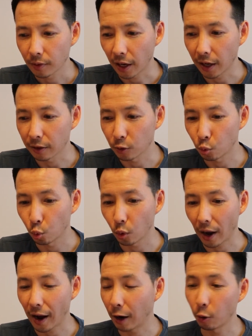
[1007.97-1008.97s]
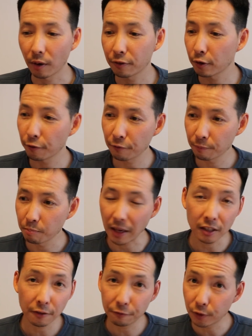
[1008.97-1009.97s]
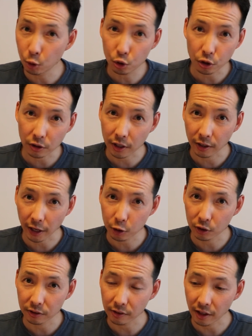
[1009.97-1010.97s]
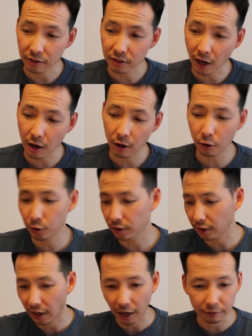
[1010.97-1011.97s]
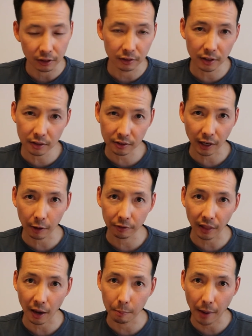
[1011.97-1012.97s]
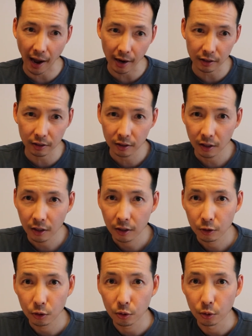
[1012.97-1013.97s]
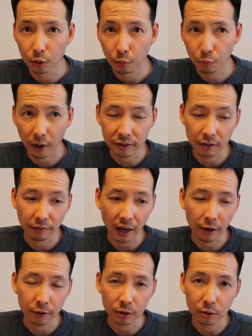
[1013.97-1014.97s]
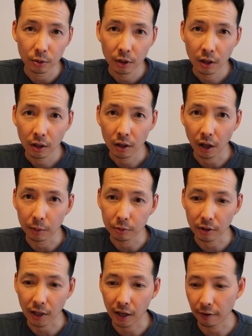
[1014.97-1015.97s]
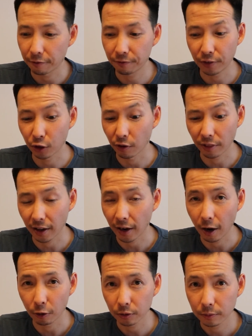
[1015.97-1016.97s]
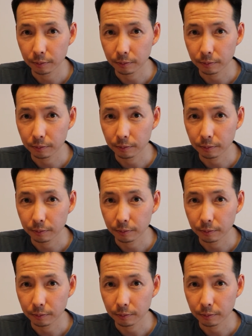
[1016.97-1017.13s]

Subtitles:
And however many future connections they sell, you're going to have to discount that back to present value to kind of figure that out.